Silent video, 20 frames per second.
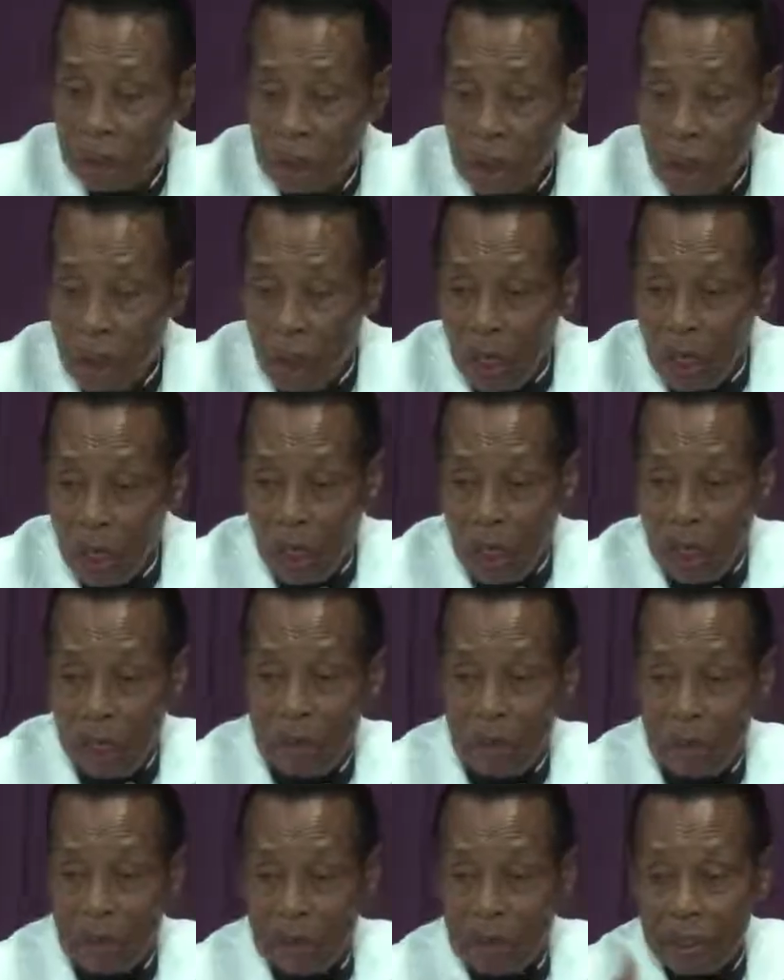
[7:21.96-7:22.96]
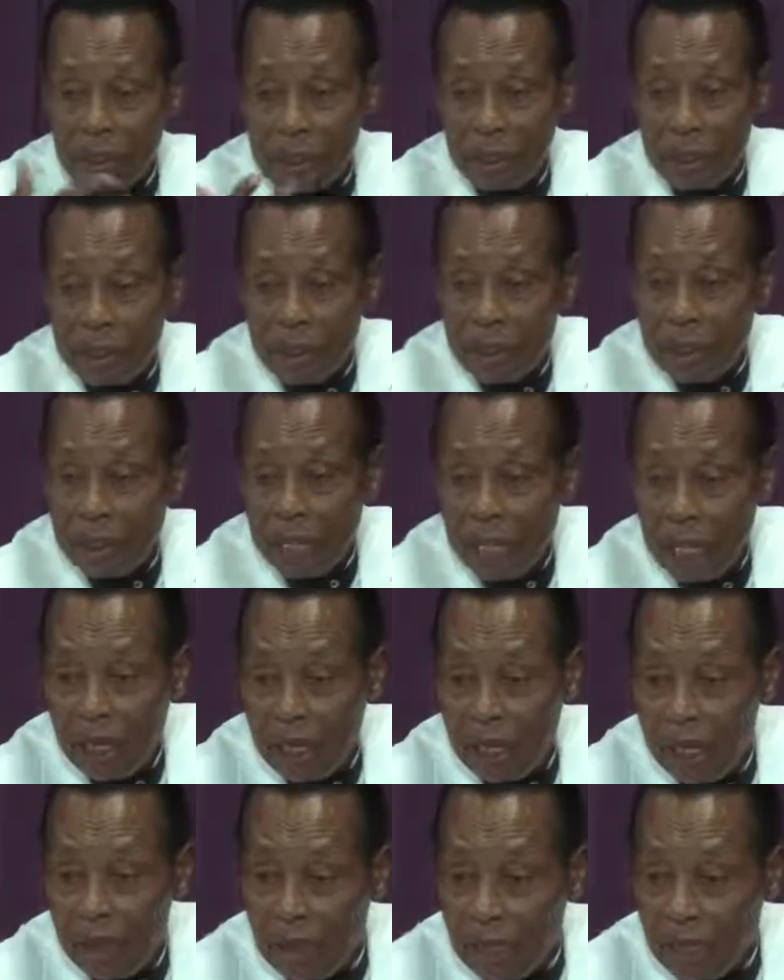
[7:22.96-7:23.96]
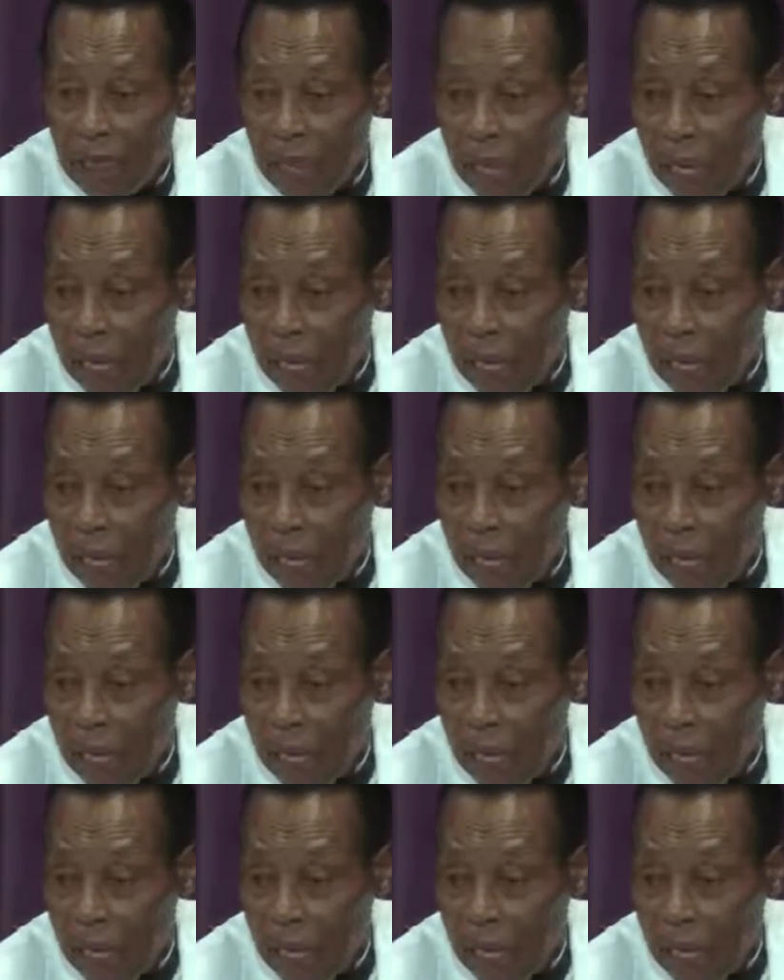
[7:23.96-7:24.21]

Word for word: So he gave me the